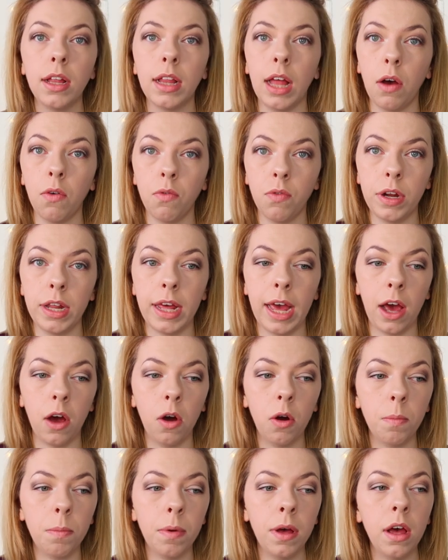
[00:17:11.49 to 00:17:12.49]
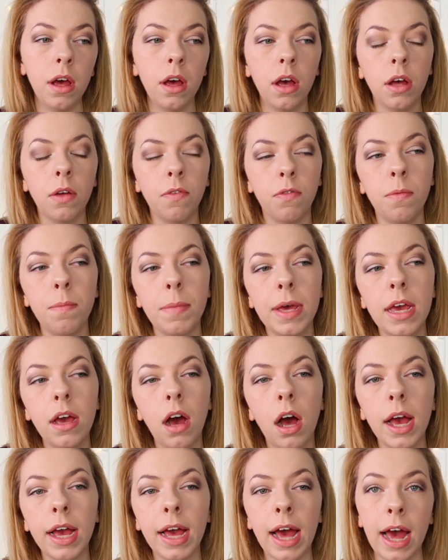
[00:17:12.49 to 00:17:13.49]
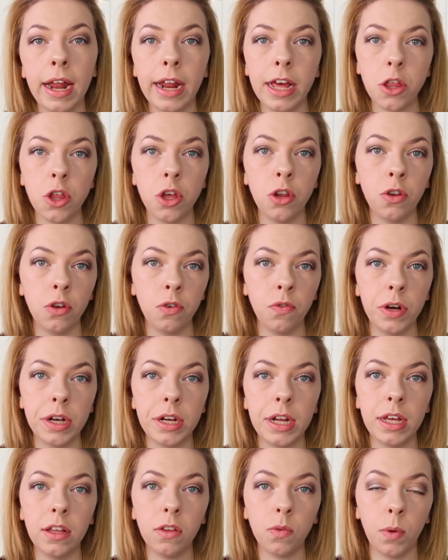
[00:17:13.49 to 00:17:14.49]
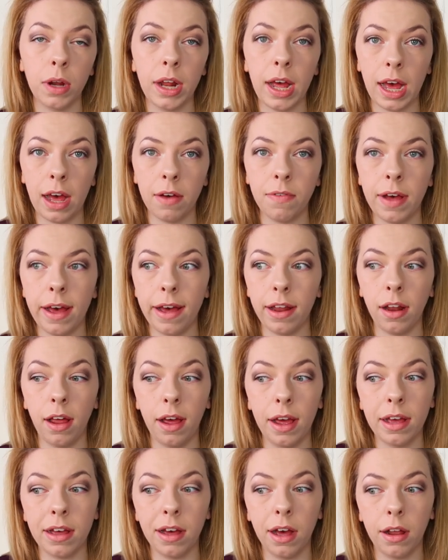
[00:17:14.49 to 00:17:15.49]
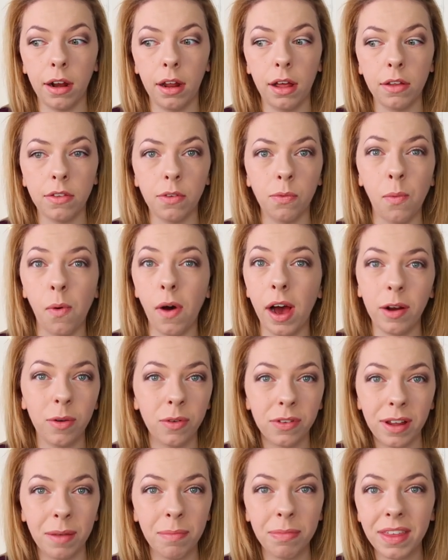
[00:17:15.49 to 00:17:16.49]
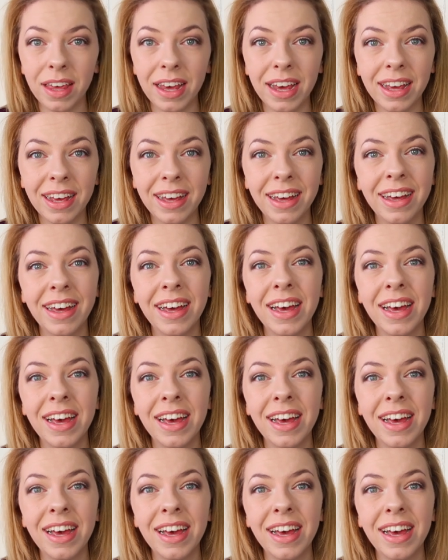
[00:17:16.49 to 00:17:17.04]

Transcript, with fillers: that will really help for me, I can actually do readings when I have had like a glass of wine or something,